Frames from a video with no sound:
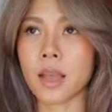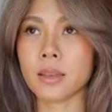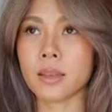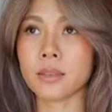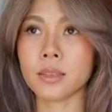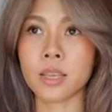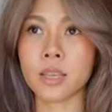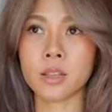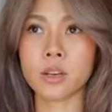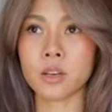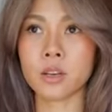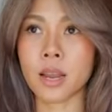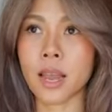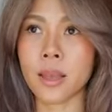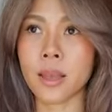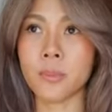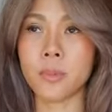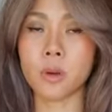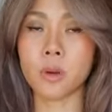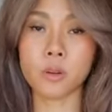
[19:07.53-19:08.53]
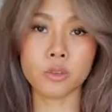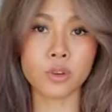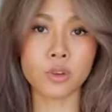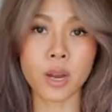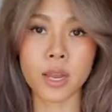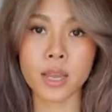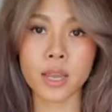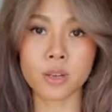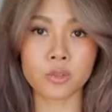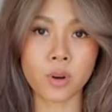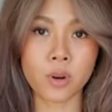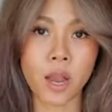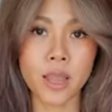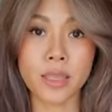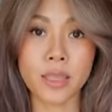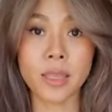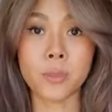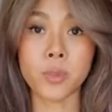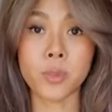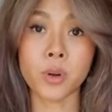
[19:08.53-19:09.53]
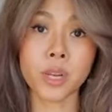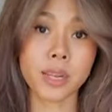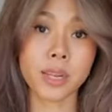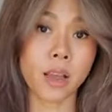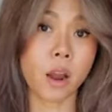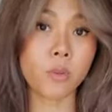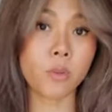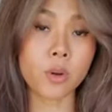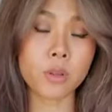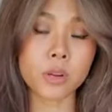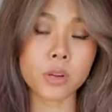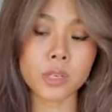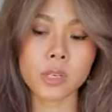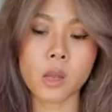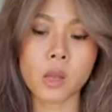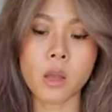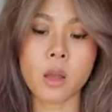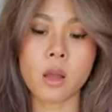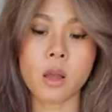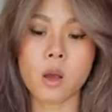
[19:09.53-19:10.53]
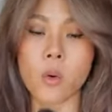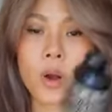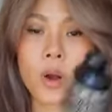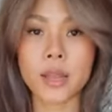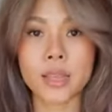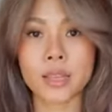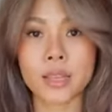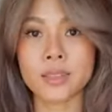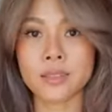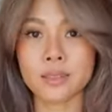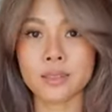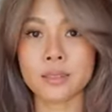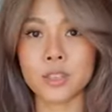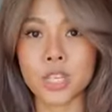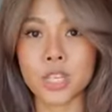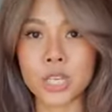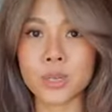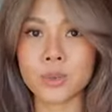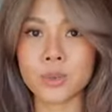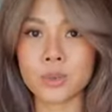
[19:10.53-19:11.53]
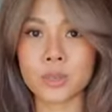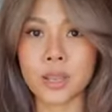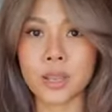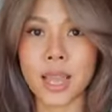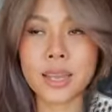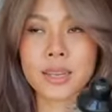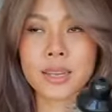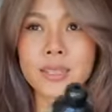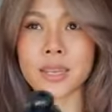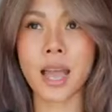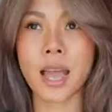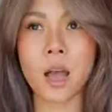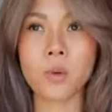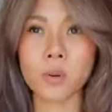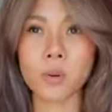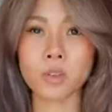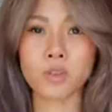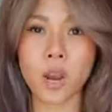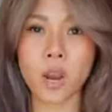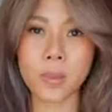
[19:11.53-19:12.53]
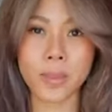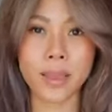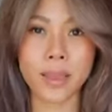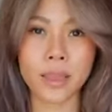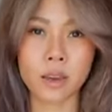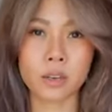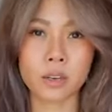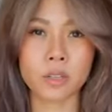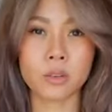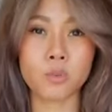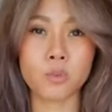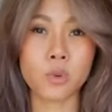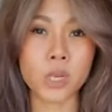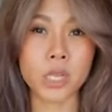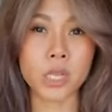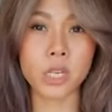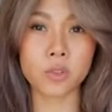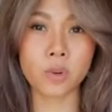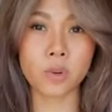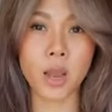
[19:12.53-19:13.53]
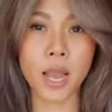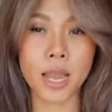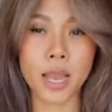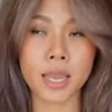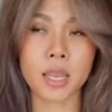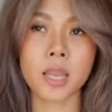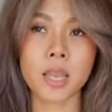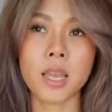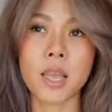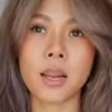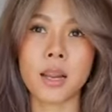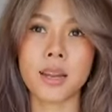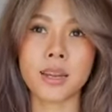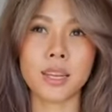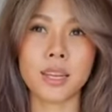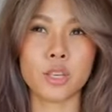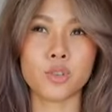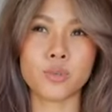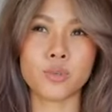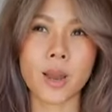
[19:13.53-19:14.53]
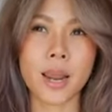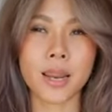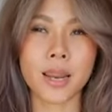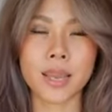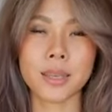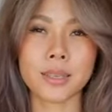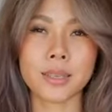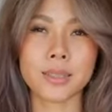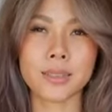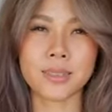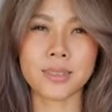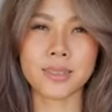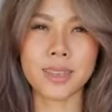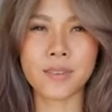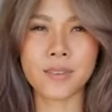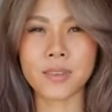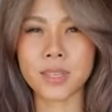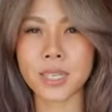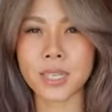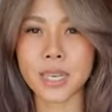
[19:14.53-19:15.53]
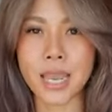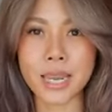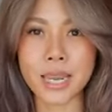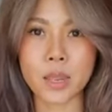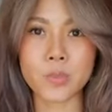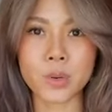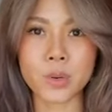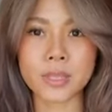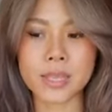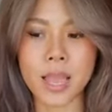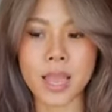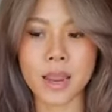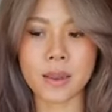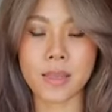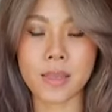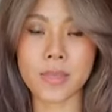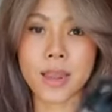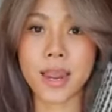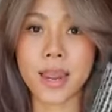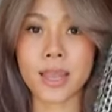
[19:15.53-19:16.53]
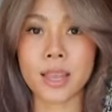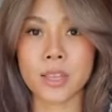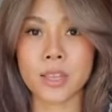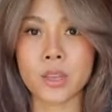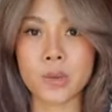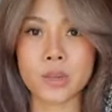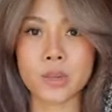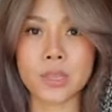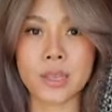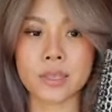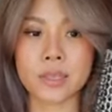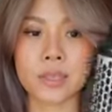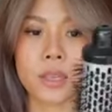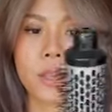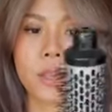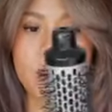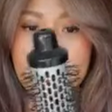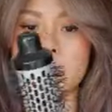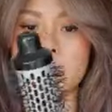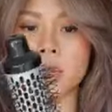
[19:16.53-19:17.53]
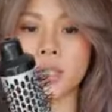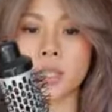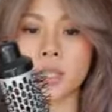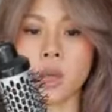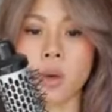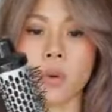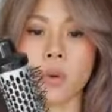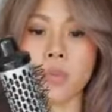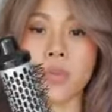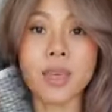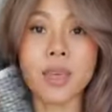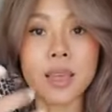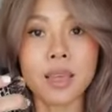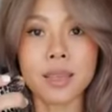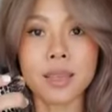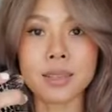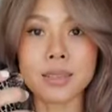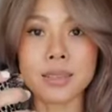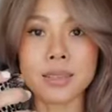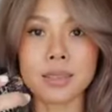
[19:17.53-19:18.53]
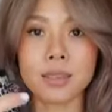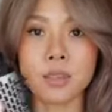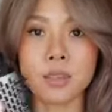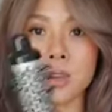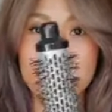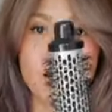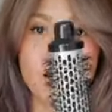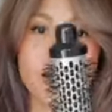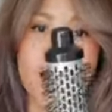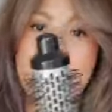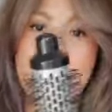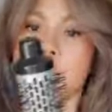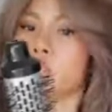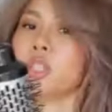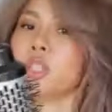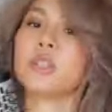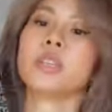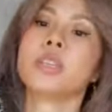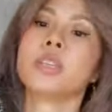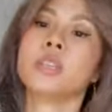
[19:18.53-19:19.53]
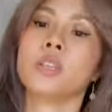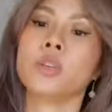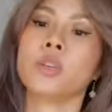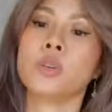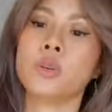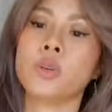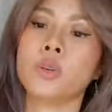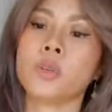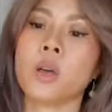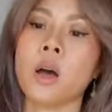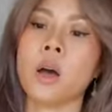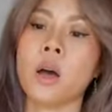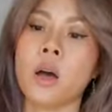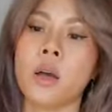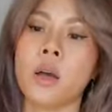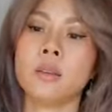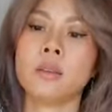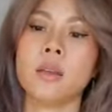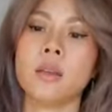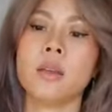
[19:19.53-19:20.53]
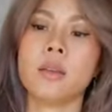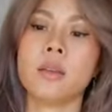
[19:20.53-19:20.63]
either I blow dry, and then put in hot rollers, or I can towel dry my hair really dry, let it dry like 70-80%, and then I can use this. So this you can actually use on